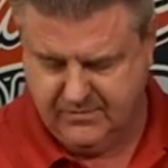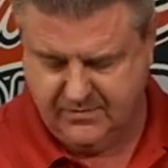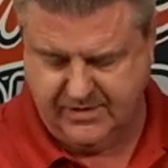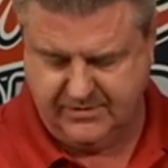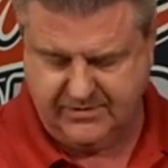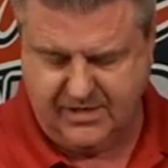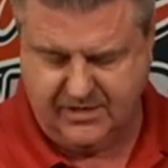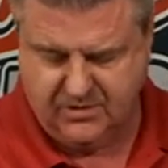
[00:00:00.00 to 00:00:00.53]

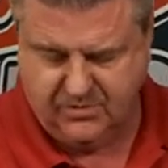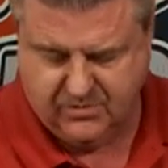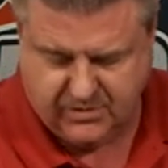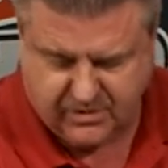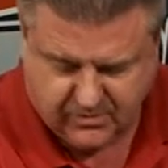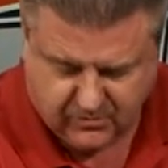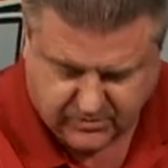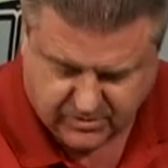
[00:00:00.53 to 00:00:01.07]
That's how you do
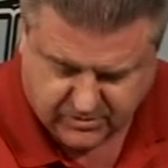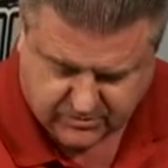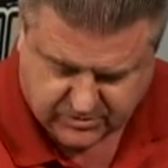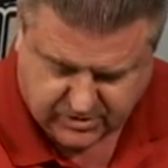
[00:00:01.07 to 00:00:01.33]
it here with your